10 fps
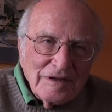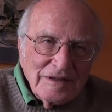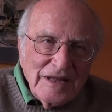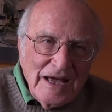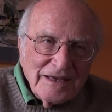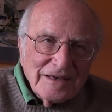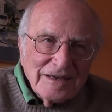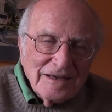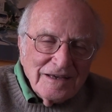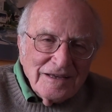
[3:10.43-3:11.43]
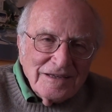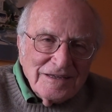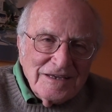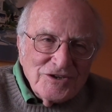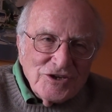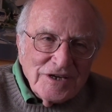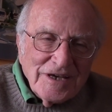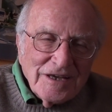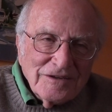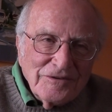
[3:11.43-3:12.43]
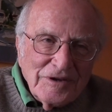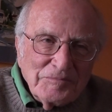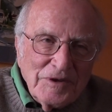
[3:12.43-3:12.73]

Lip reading: like teaching illiterate